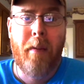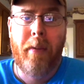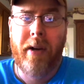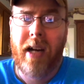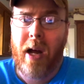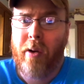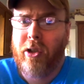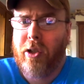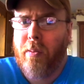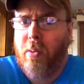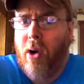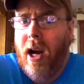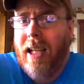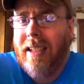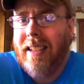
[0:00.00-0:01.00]
But I was
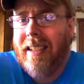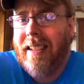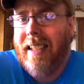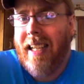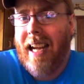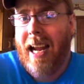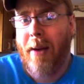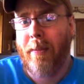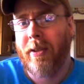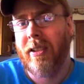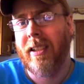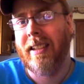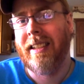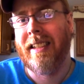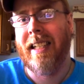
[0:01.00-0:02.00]
surprised to see
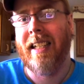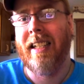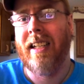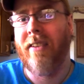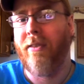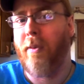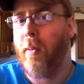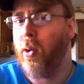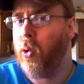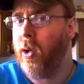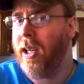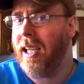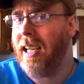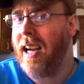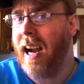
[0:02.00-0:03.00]
Amazon selling it for
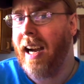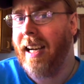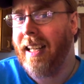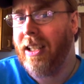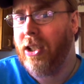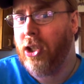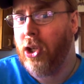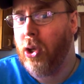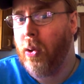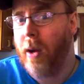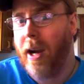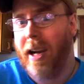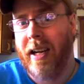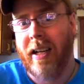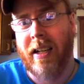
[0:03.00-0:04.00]
between $92
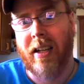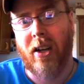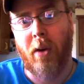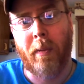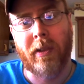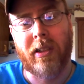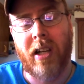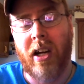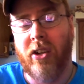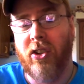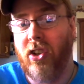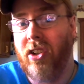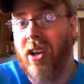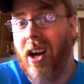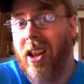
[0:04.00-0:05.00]
and almost
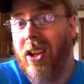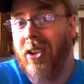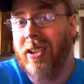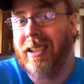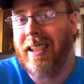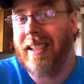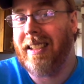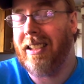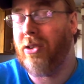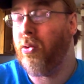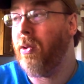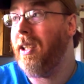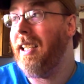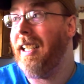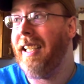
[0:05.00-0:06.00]
$100. It's
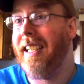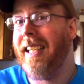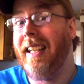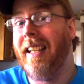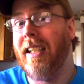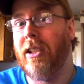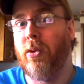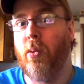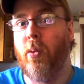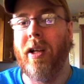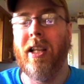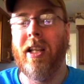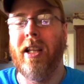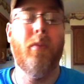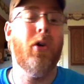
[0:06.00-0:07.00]
ridiculous
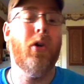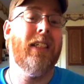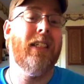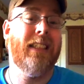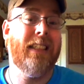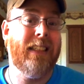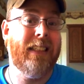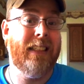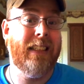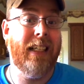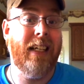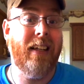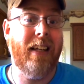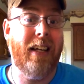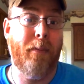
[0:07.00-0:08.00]
when the book is
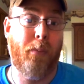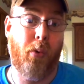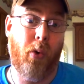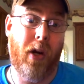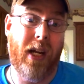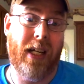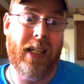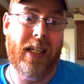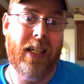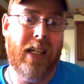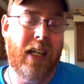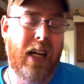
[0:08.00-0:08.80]
still in print.